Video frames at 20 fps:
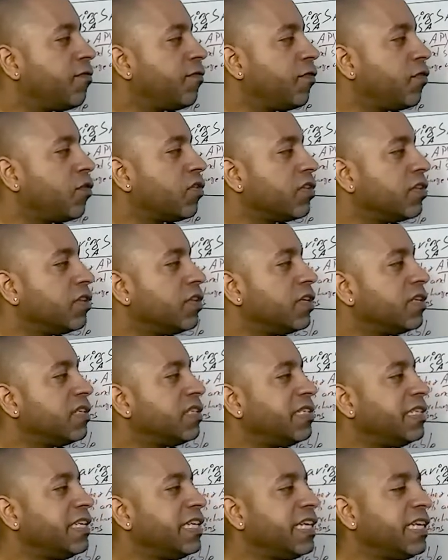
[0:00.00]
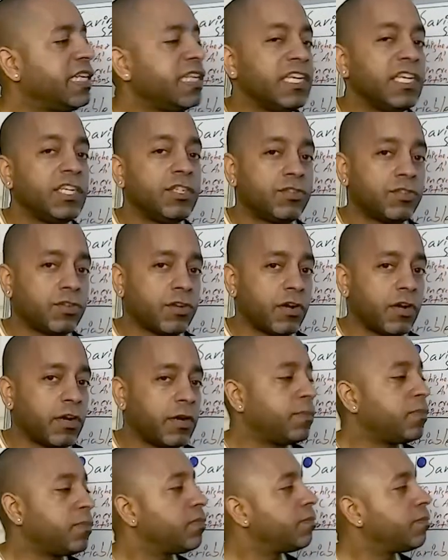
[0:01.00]
for the CD
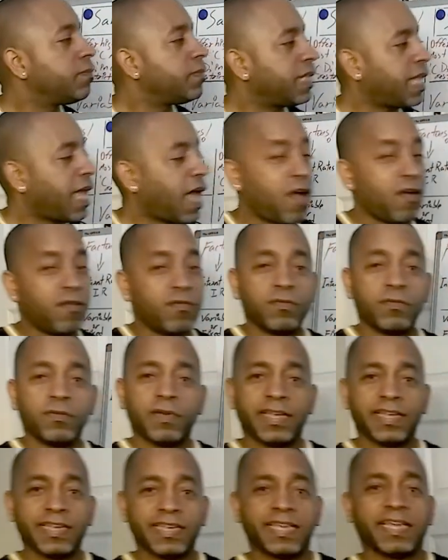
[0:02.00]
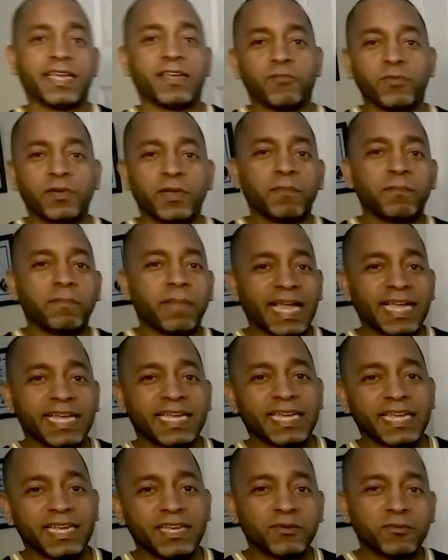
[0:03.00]
term. Now, again, we're in
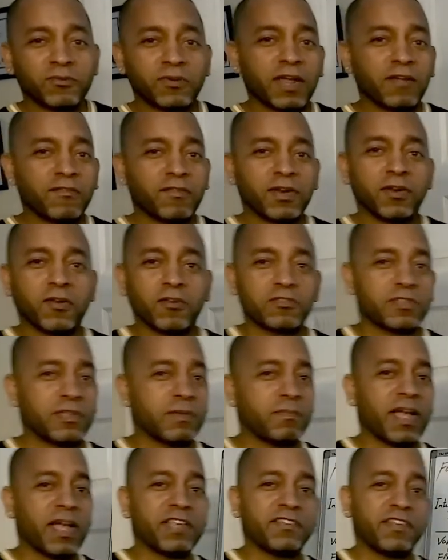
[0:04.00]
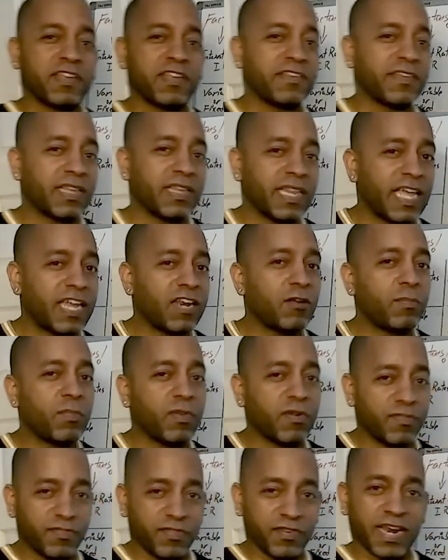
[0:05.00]
banking. Who never knows? It might change it later.
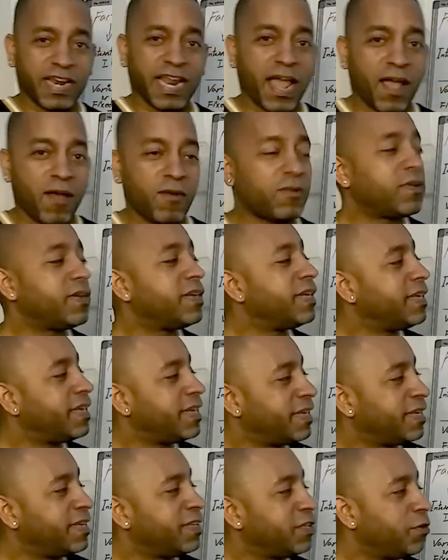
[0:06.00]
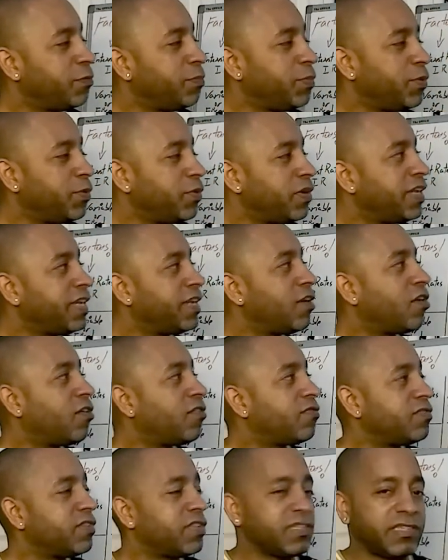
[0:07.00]
But for now, the beauty
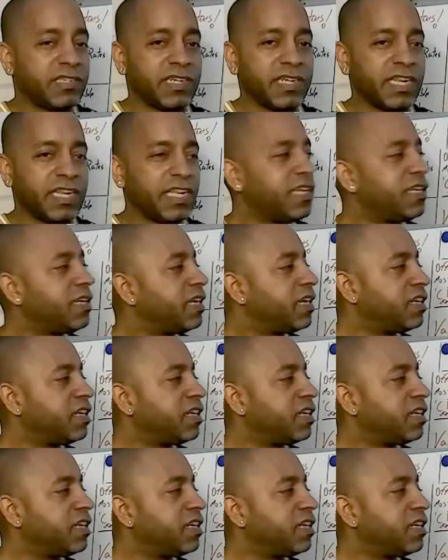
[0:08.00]
of the CD